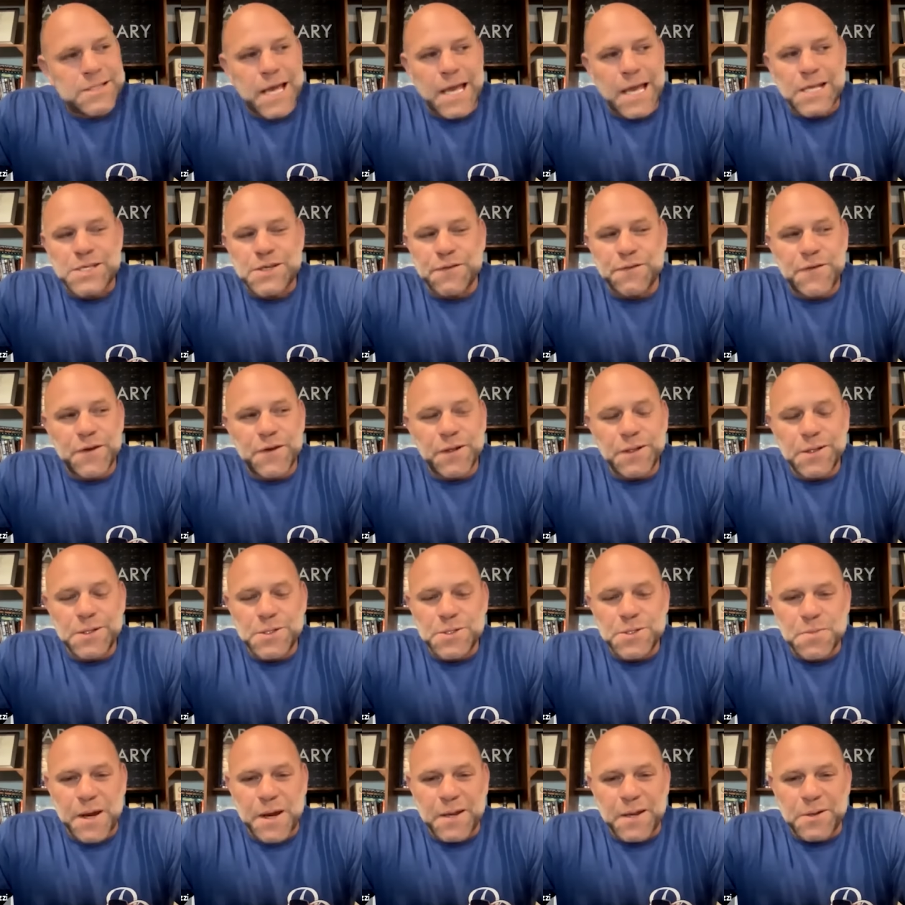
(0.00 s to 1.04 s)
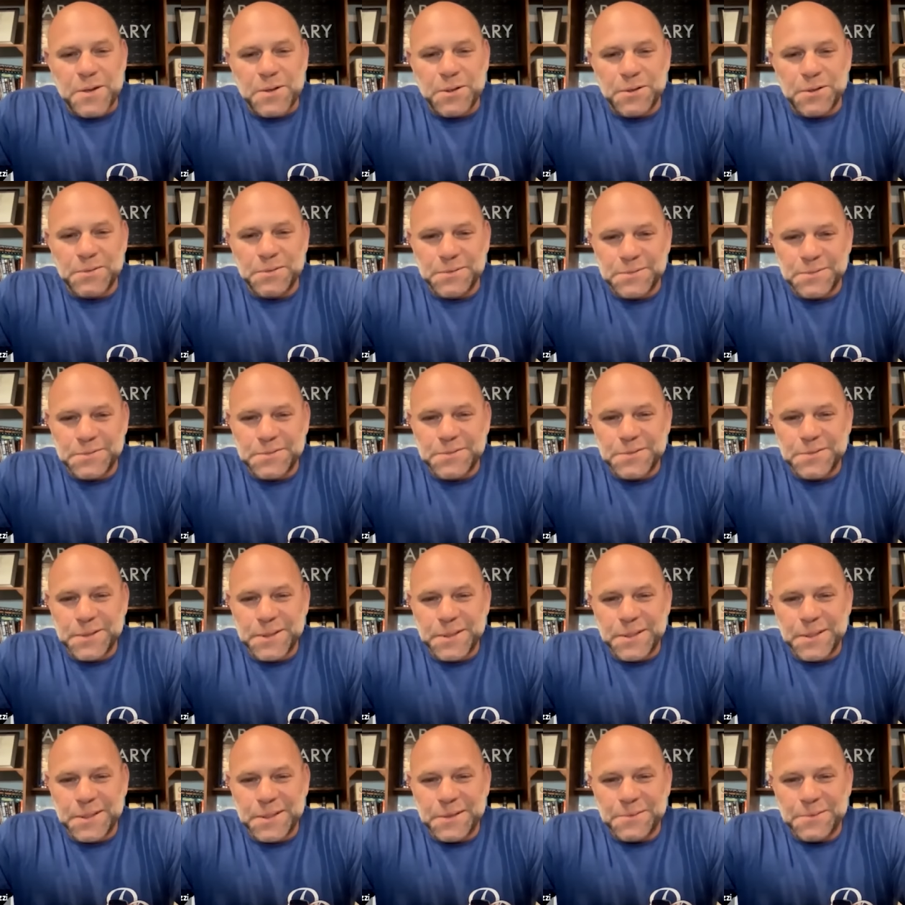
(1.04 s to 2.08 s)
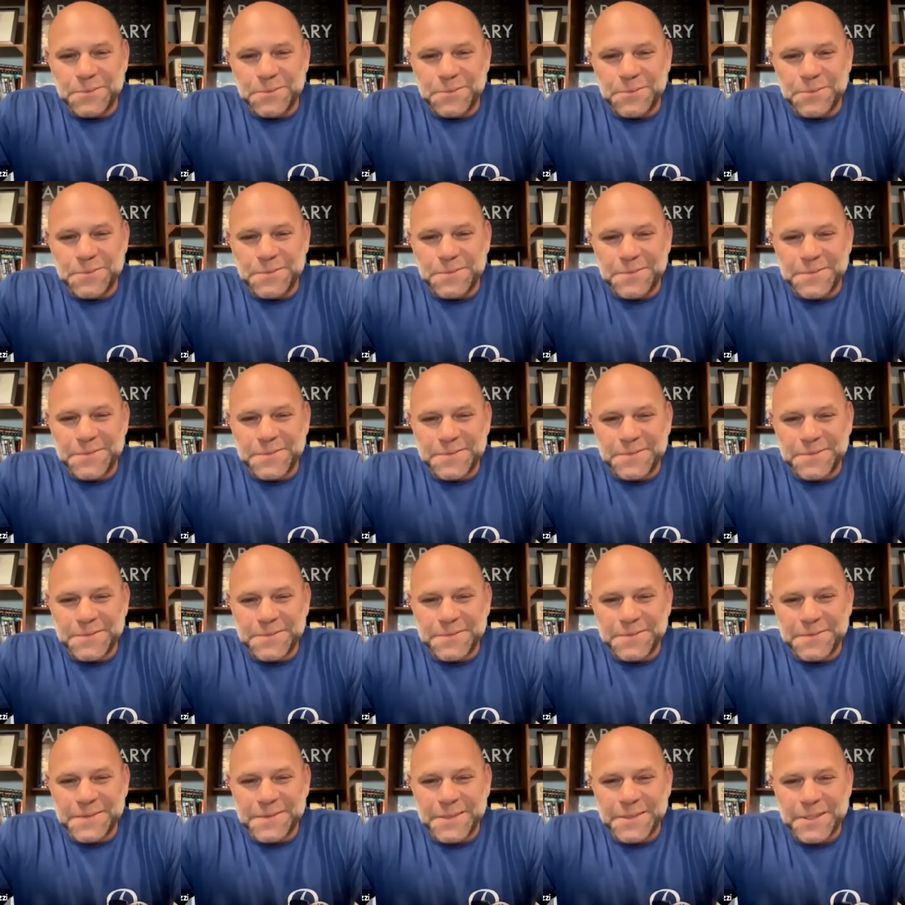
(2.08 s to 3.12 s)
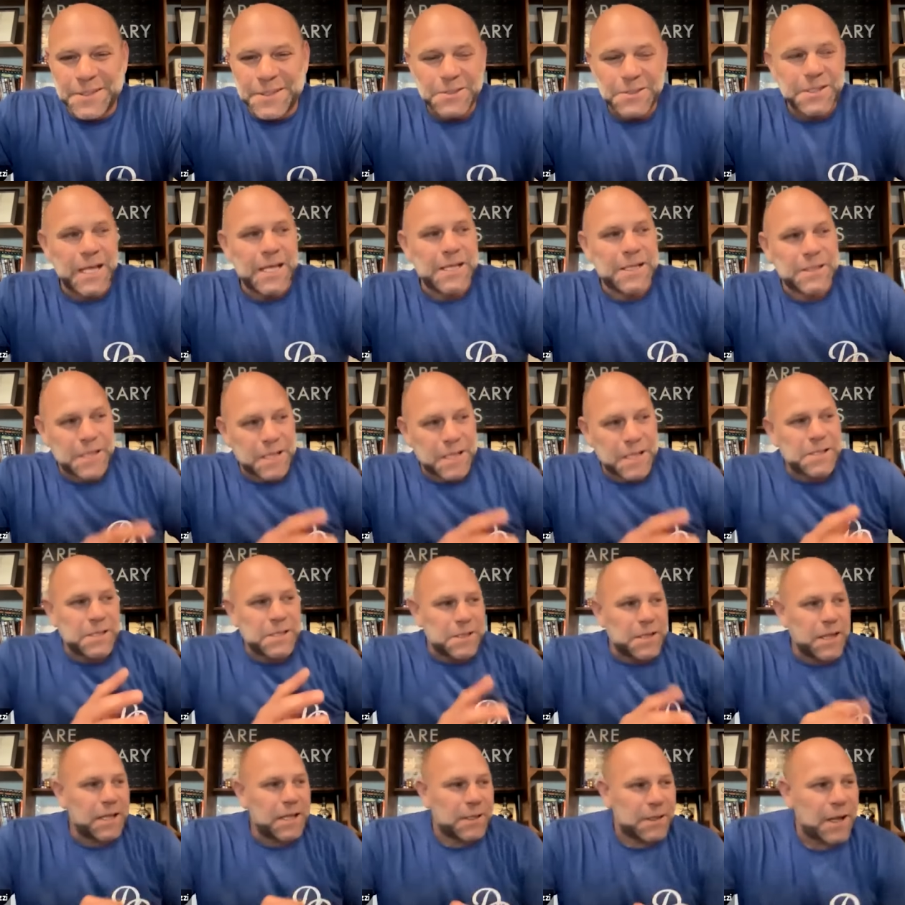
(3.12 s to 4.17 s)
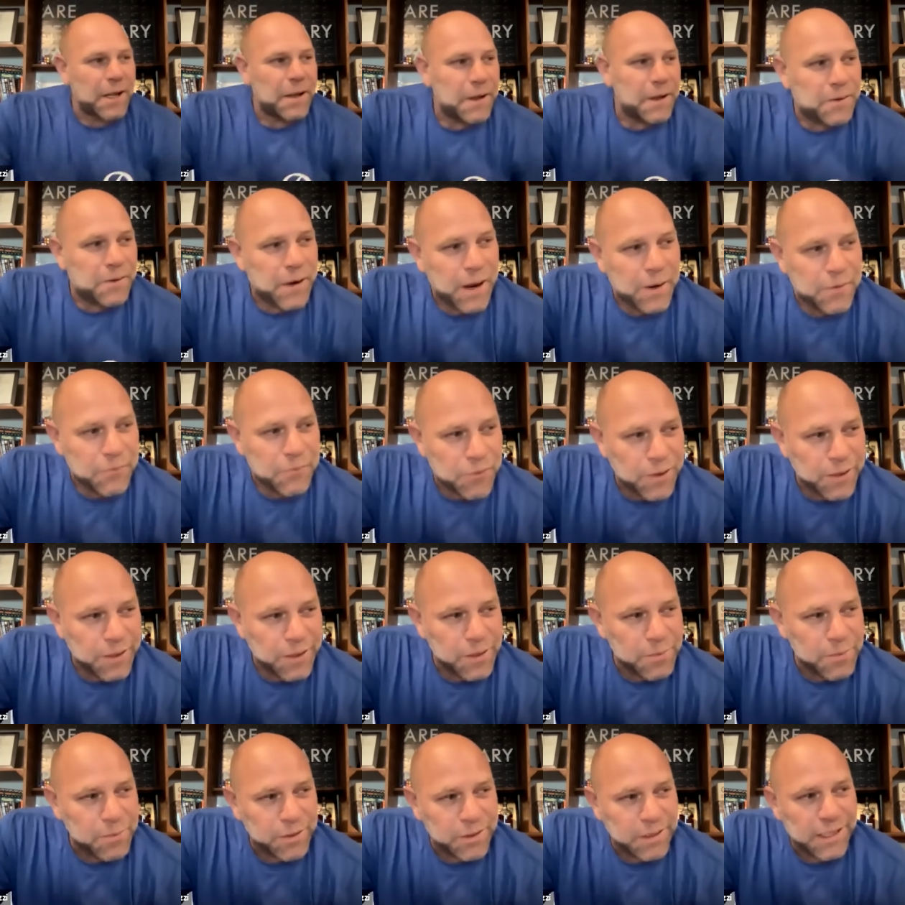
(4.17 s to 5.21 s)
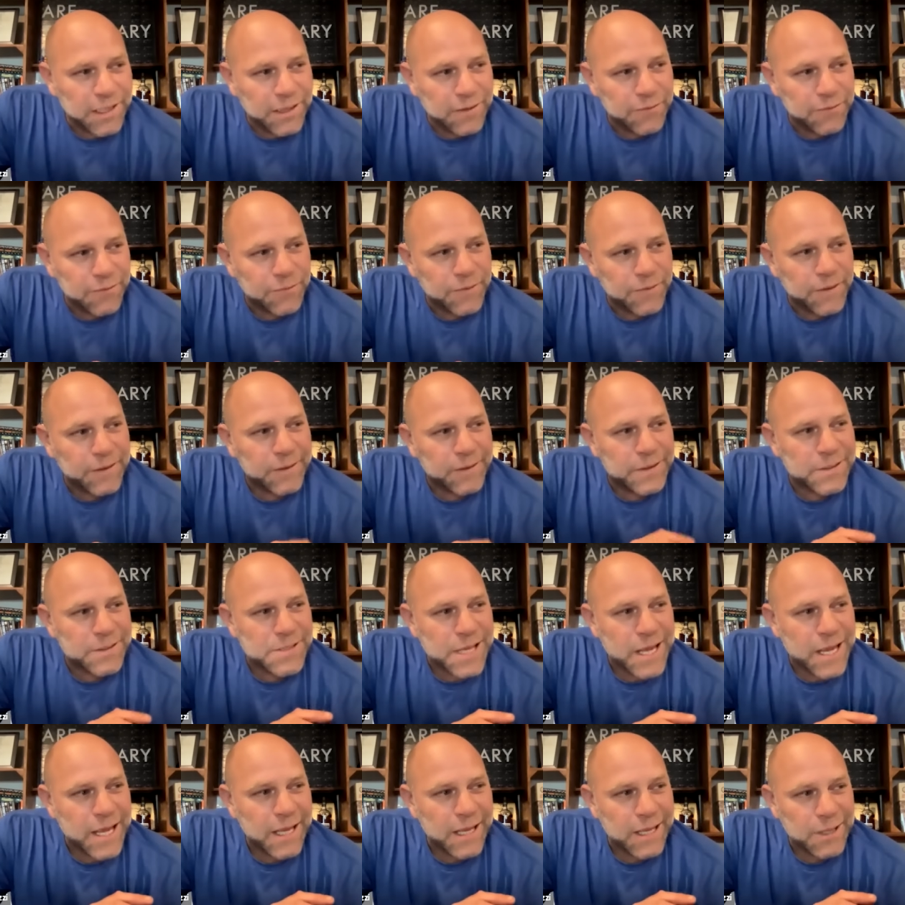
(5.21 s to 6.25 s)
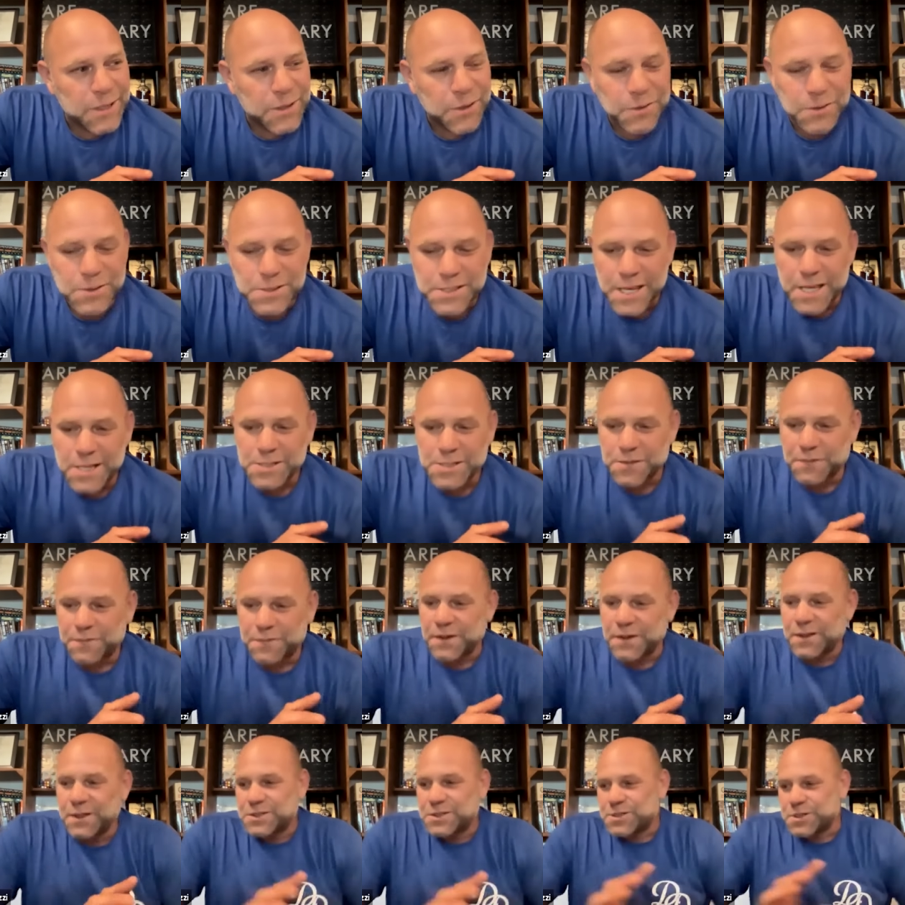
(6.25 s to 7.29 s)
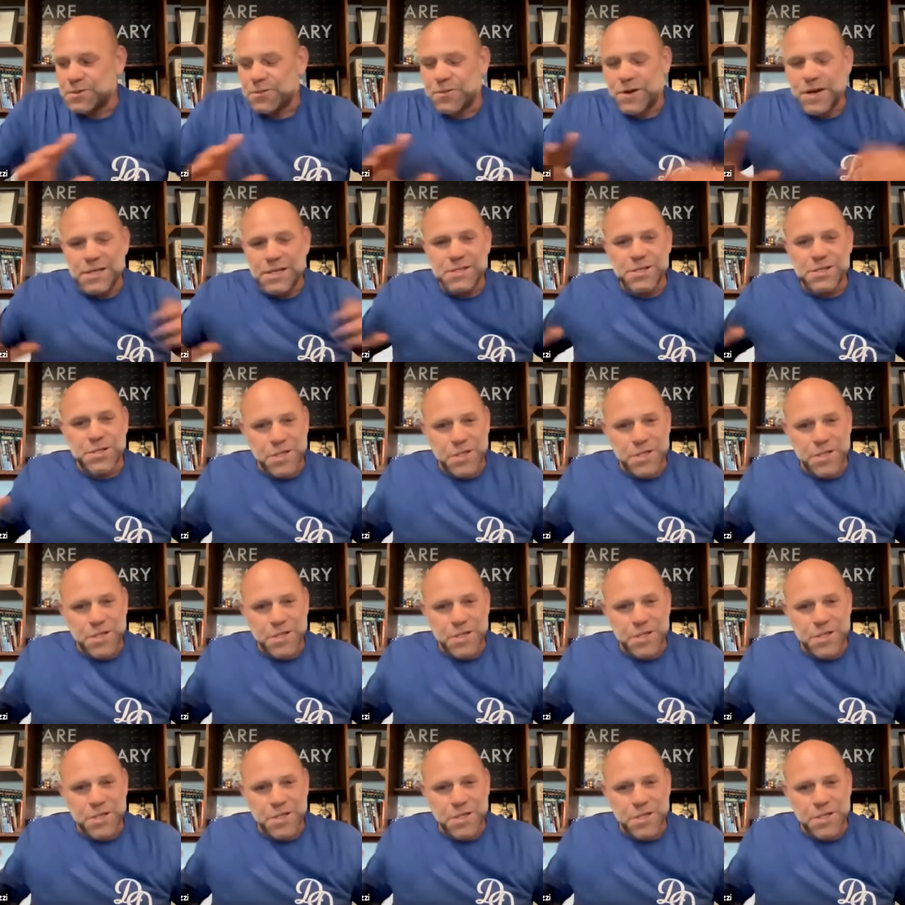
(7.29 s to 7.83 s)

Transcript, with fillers: Takes a village, Michael. Yes. You know. You know, like like I, I really believe in the saying. You know, it takes a village to raise a